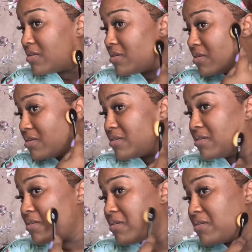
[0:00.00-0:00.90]
Look at
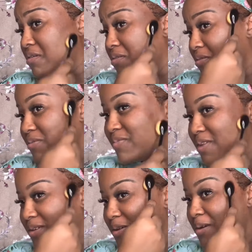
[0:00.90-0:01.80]
that. I just can't
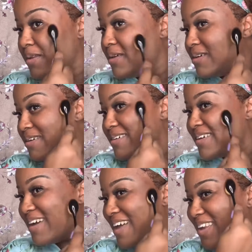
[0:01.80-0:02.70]
believe how great
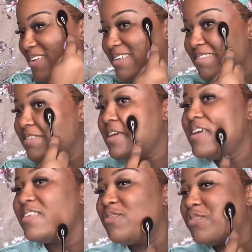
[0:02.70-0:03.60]
this brush
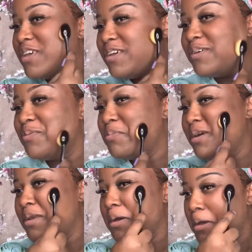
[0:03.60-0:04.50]
is.
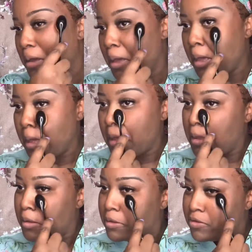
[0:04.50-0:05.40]

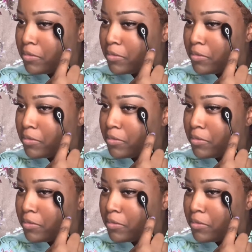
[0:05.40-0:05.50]
Wow.